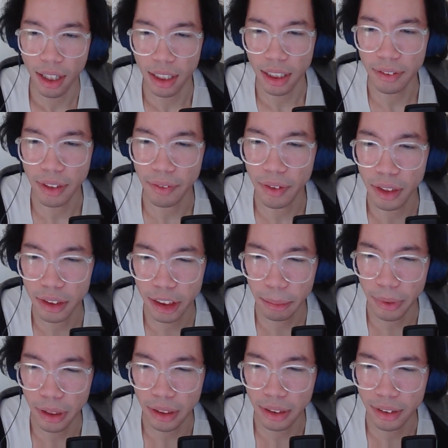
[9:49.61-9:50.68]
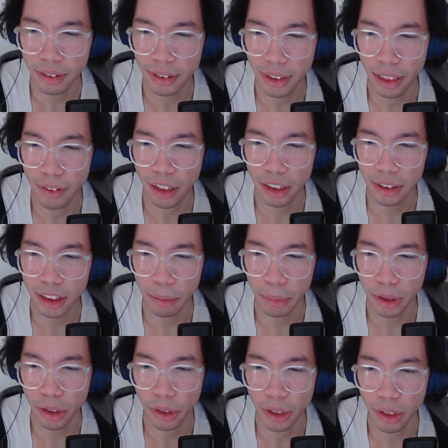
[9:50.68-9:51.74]
I think they got
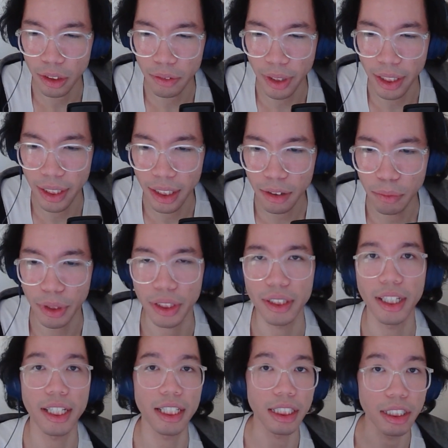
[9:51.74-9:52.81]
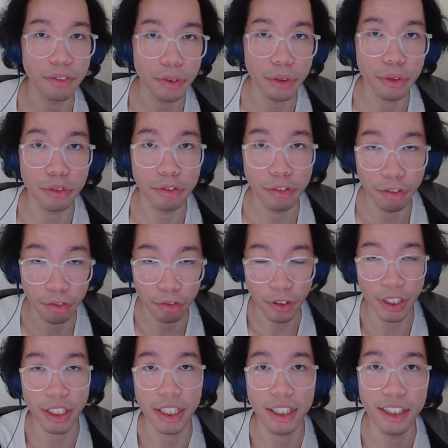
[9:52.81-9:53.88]
something going on right now where they can give you
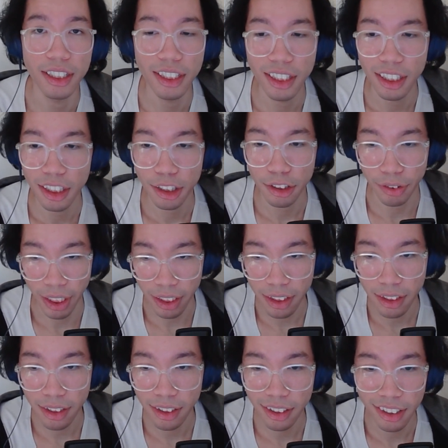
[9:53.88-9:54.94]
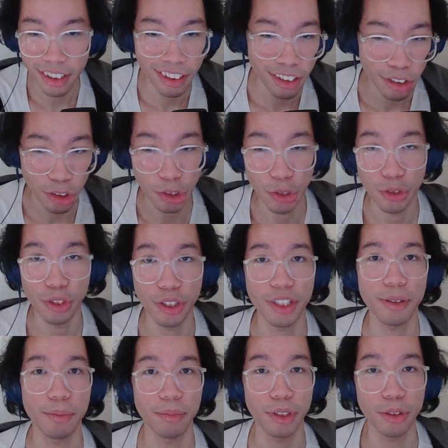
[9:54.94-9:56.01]
free credits to use this,